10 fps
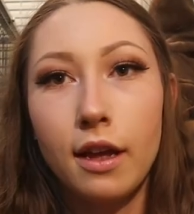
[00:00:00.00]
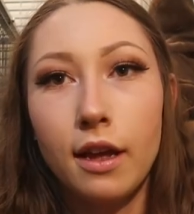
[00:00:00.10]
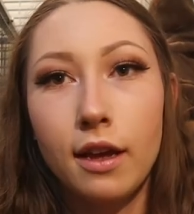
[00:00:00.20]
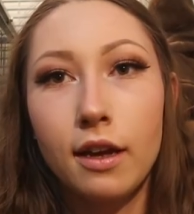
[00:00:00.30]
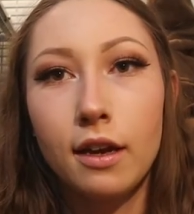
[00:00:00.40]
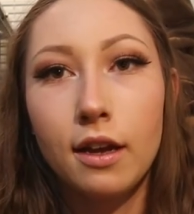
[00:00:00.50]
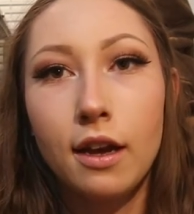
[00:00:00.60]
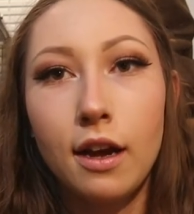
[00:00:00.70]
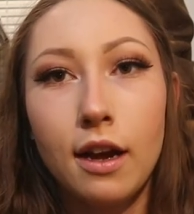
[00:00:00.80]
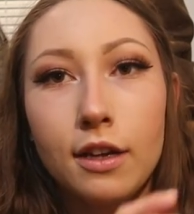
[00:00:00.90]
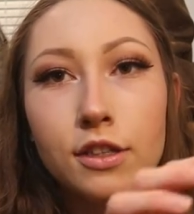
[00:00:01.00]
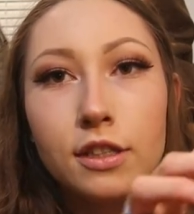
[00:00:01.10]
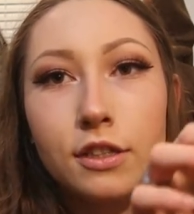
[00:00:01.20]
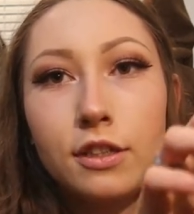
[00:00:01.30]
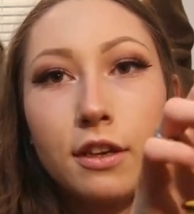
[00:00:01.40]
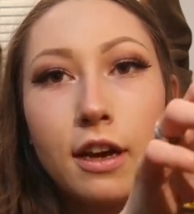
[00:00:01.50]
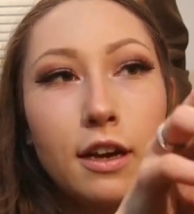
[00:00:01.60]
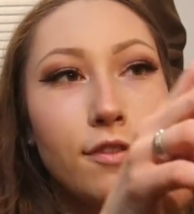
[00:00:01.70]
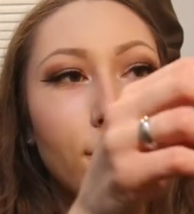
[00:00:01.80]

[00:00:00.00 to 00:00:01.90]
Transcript: and I just kind of